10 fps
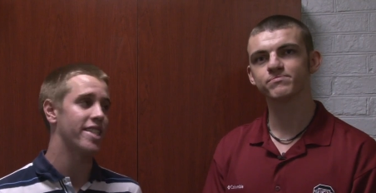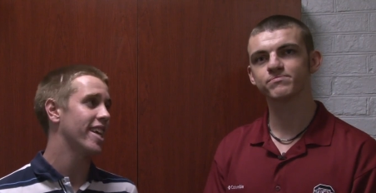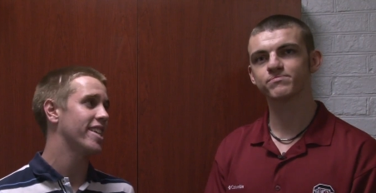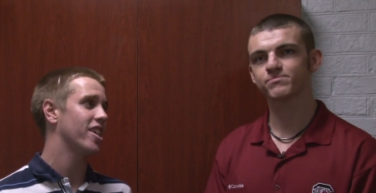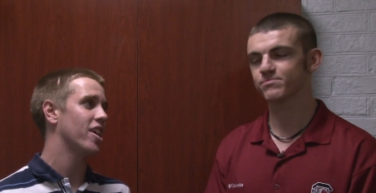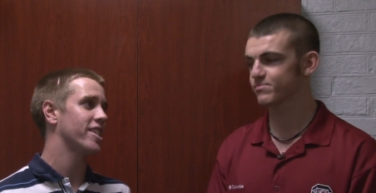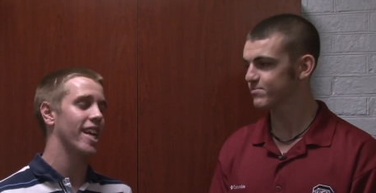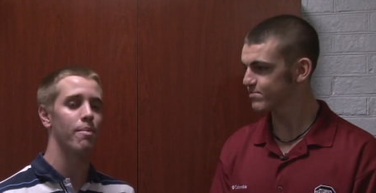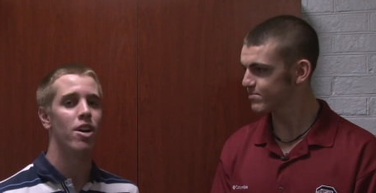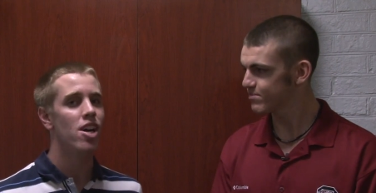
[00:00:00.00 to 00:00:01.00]
Speaker 1: the St. John's
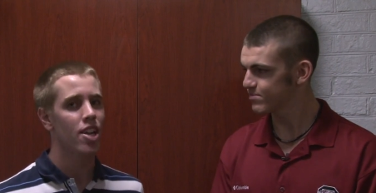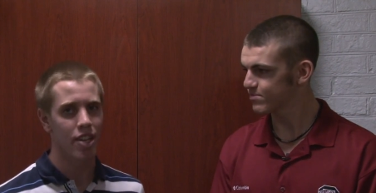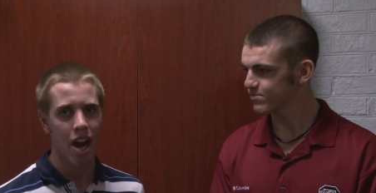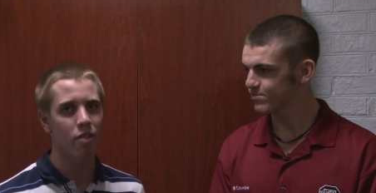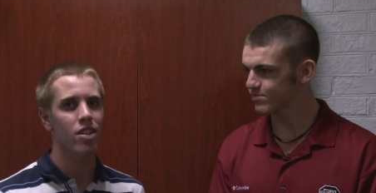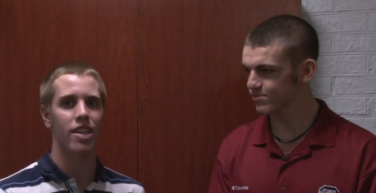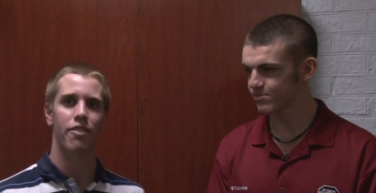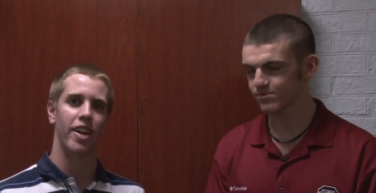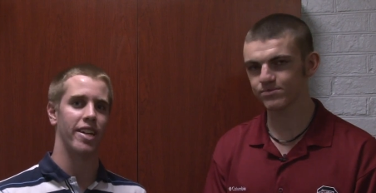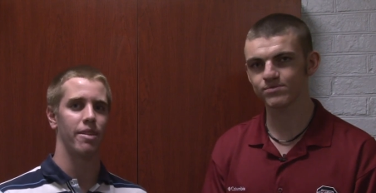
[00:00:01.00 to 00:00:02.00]
game not really
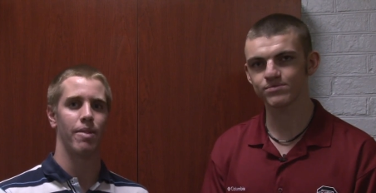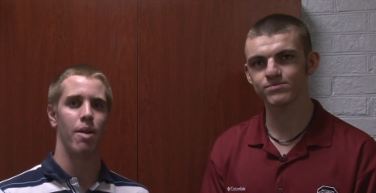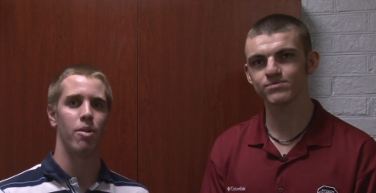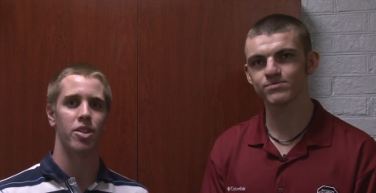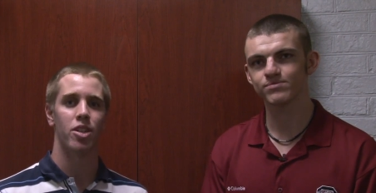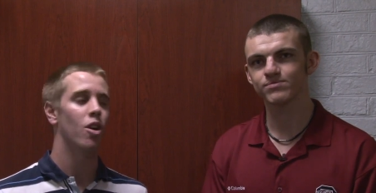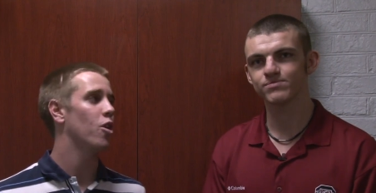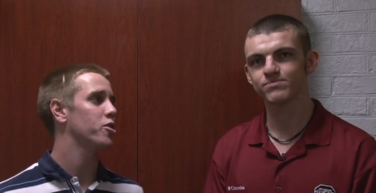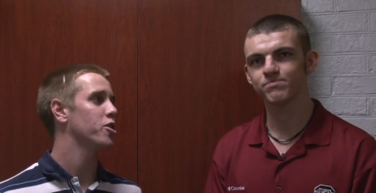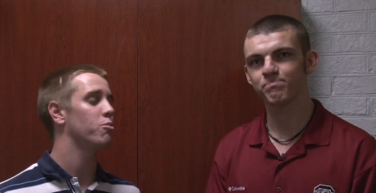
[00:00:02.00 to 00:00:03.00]
affecting him that much.
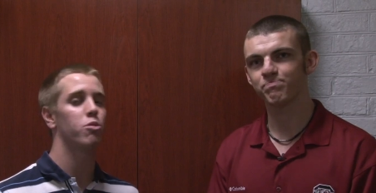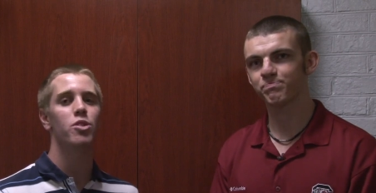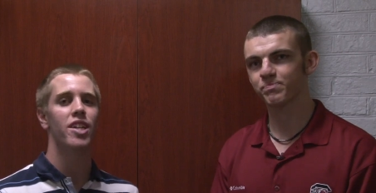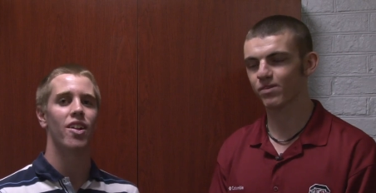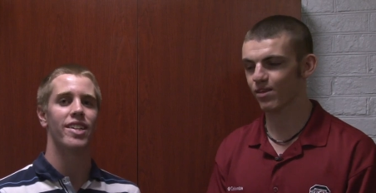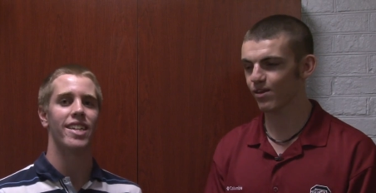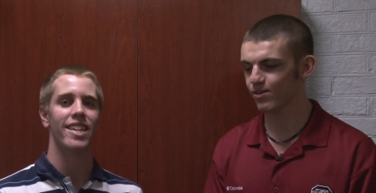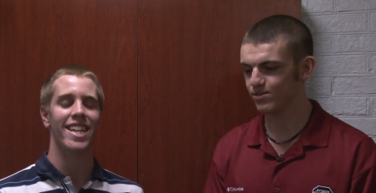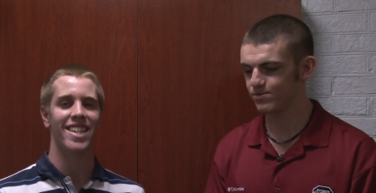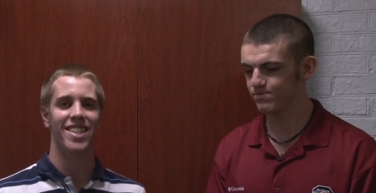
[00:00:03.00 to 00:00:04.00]
Also, Bruce Ellington,
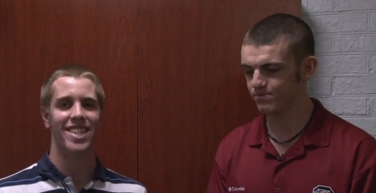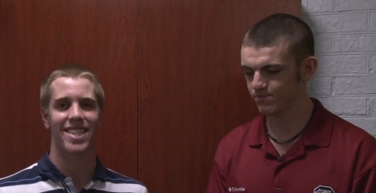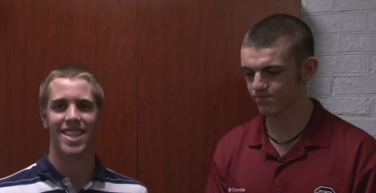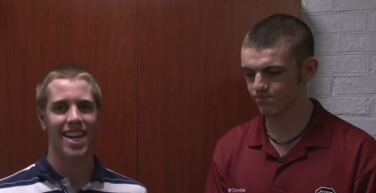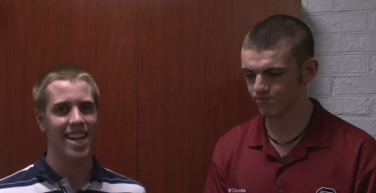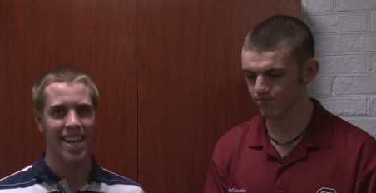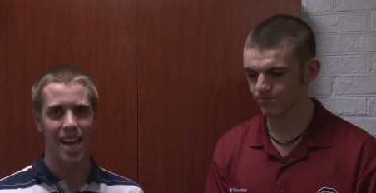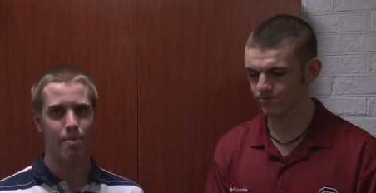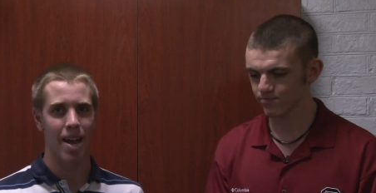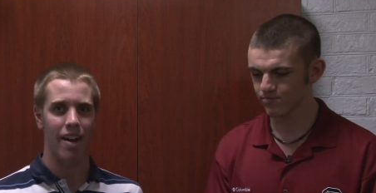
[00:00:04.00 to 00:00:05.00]
in just his second
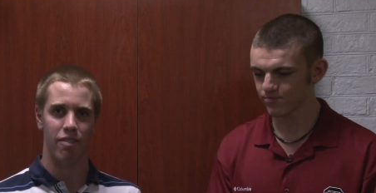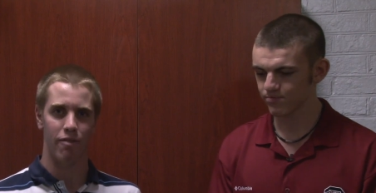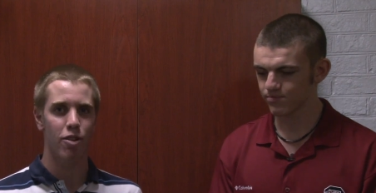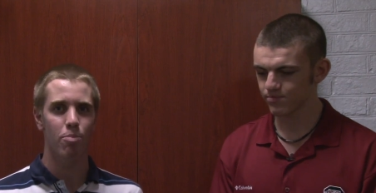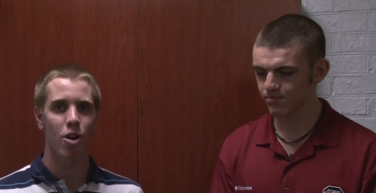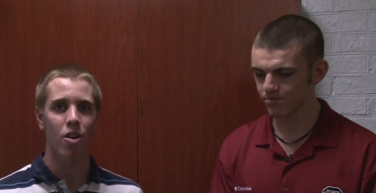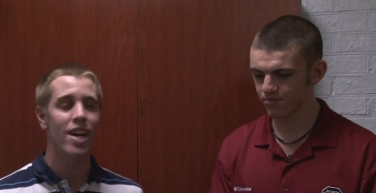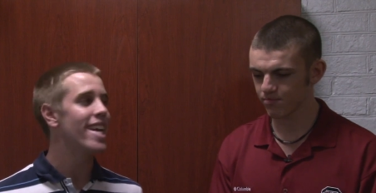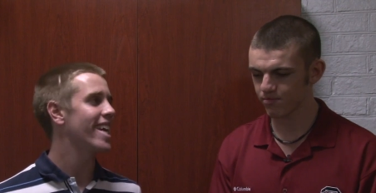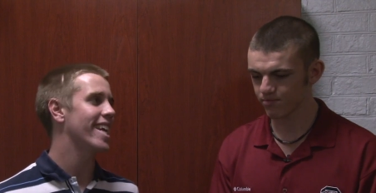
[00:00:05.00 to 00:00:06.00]
game back from football,
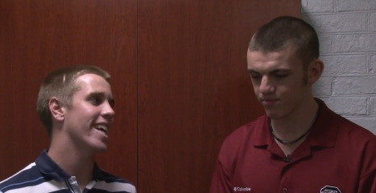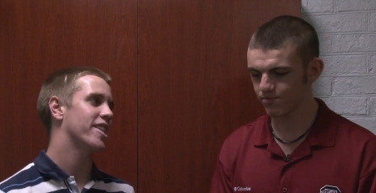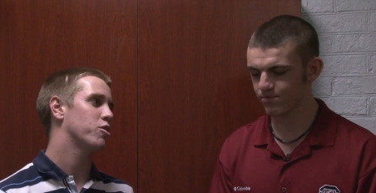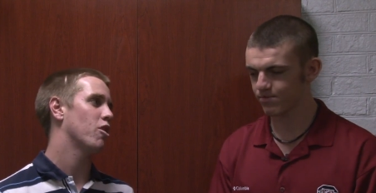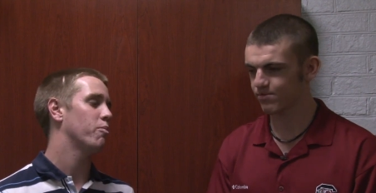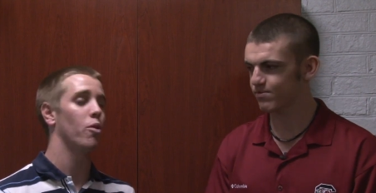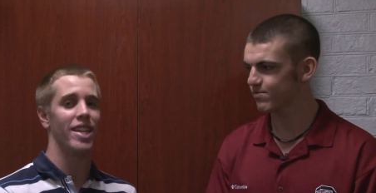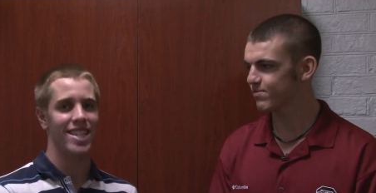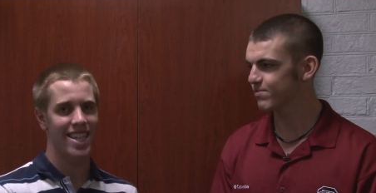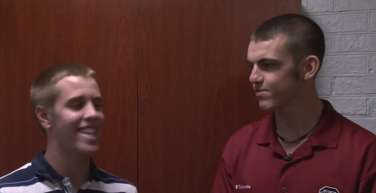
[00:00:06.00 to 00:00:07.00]
Speaker 2: he had 12
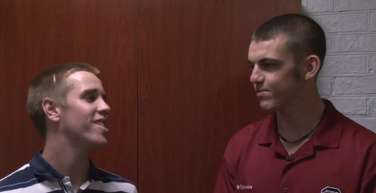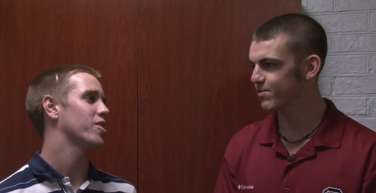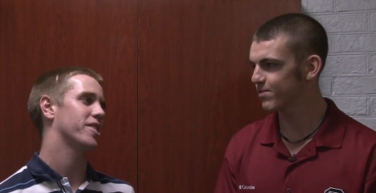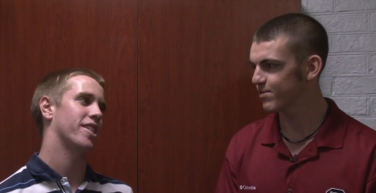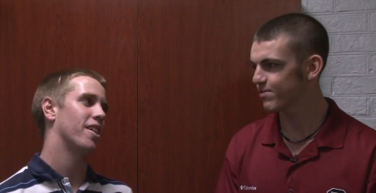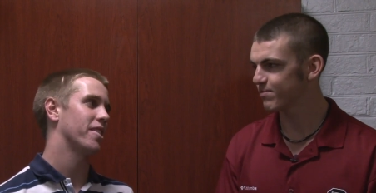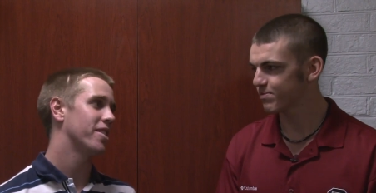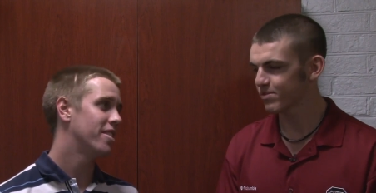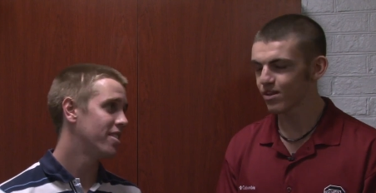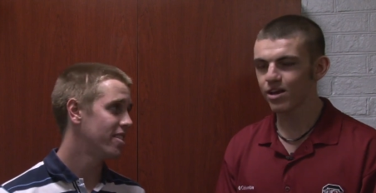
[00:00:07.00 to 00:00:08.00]
points. He looked solid.
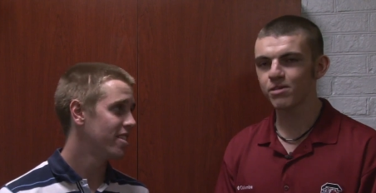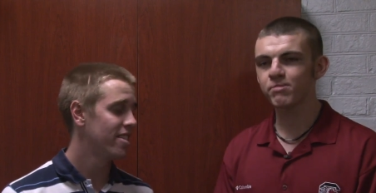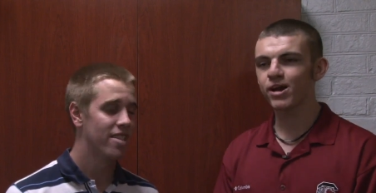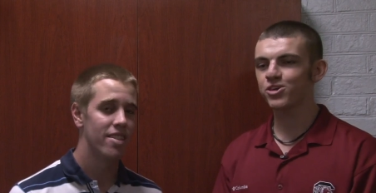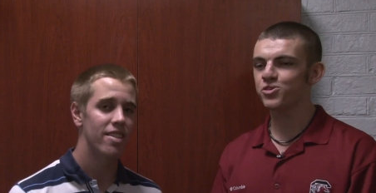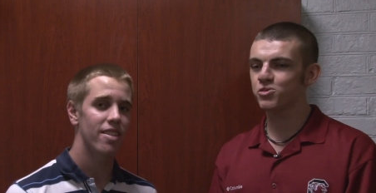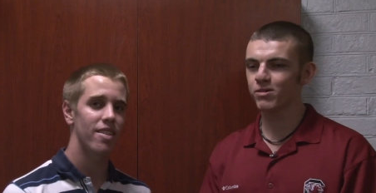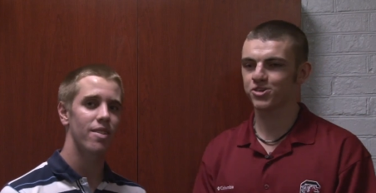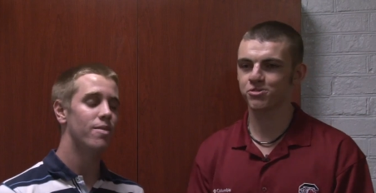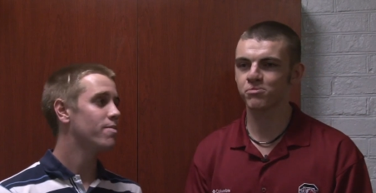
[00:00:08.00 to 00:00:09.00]
And Pat, you do
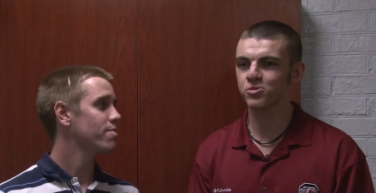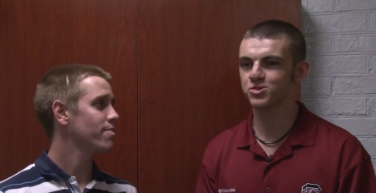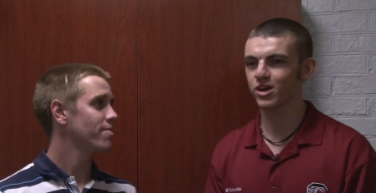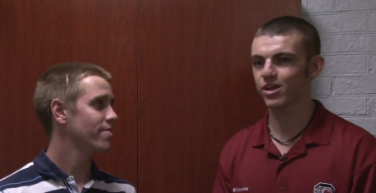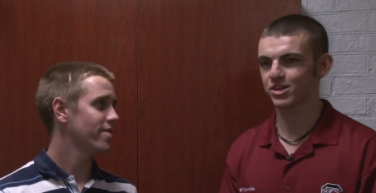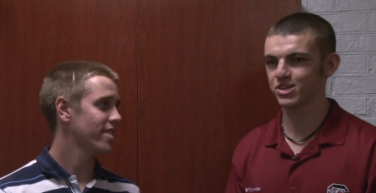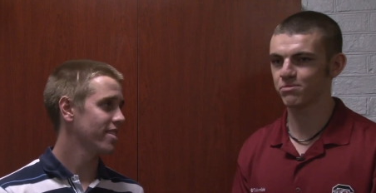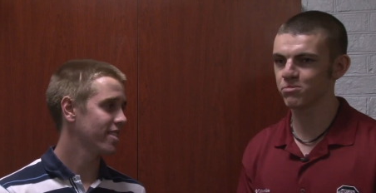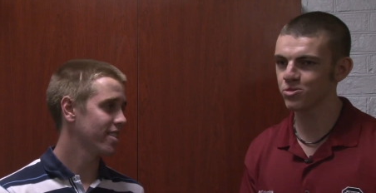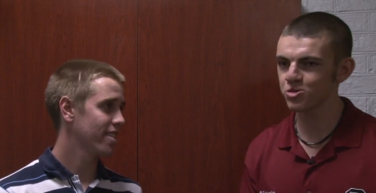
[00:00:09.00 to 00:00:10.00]
mention Bruce
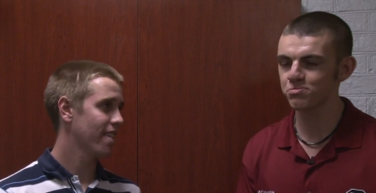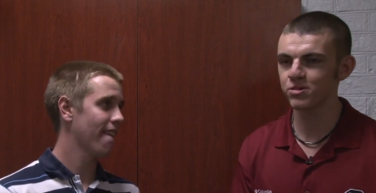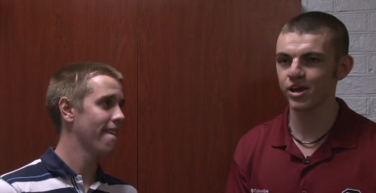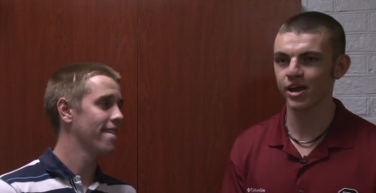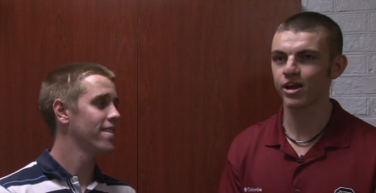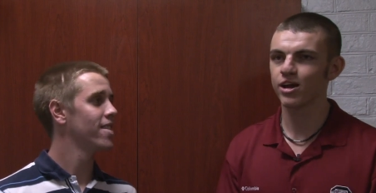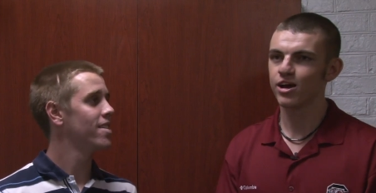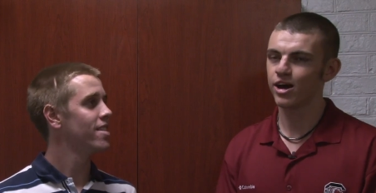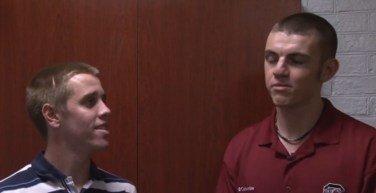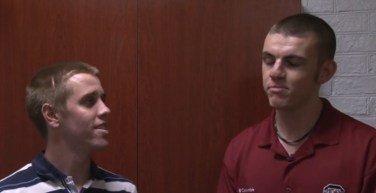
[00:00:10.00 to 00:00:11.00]
Ellington. Bruce being
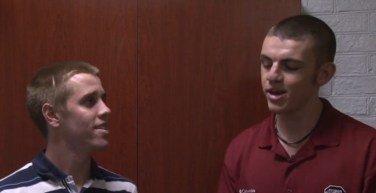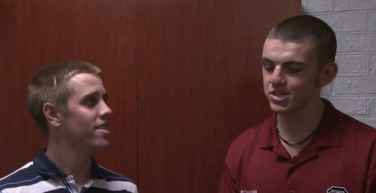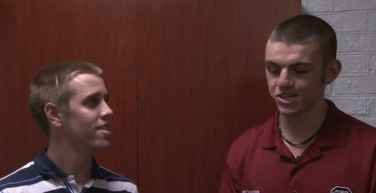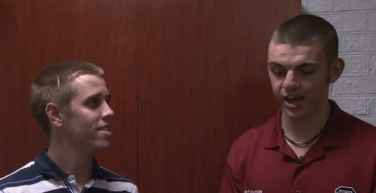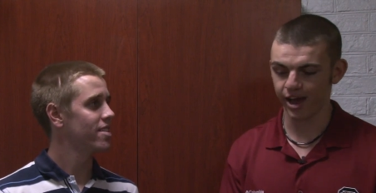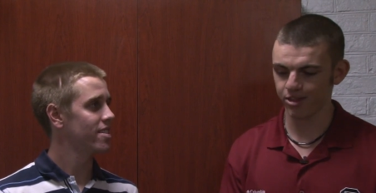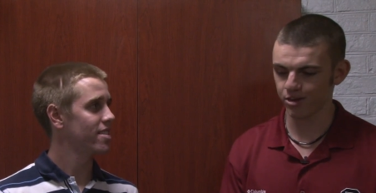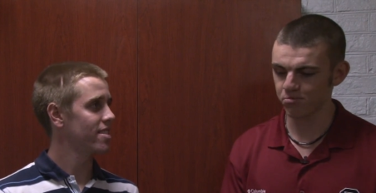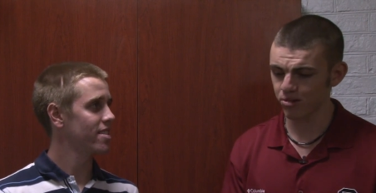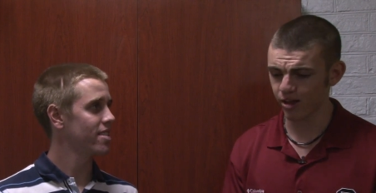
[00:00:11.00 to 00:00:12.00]
an amazing athlete